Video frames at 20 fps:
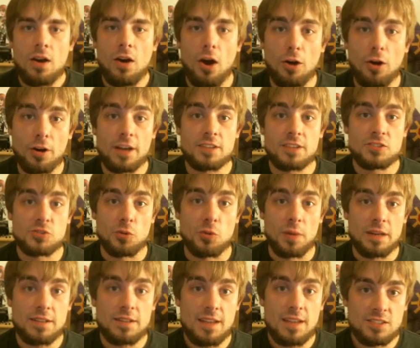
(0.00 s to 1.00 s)
Alright, so
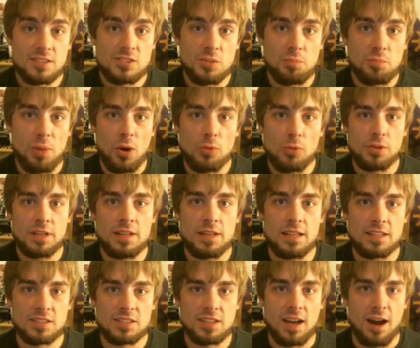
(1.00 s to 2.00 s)
my next opponent
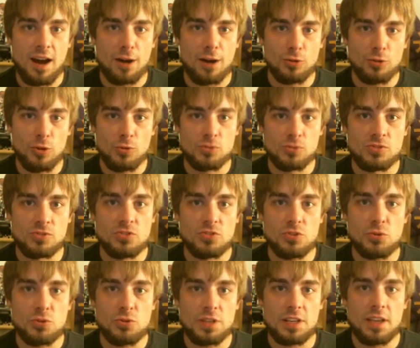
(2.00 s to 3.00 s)
is Carlos
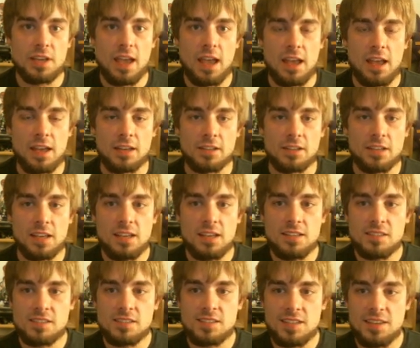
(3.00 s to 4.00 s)
Duty, and
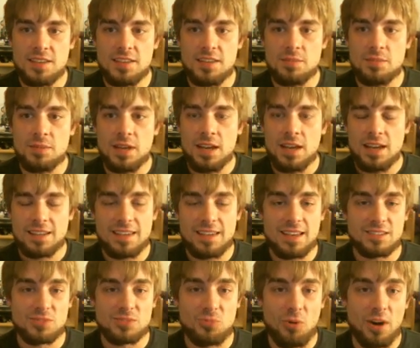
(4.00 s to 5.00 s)
his team
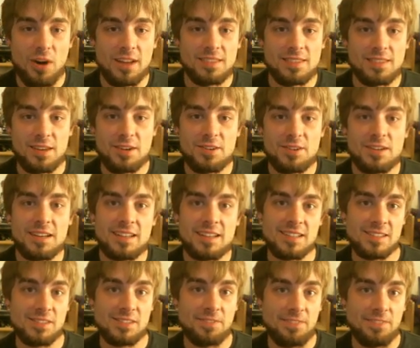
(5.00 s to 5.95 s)
guess what? There it is.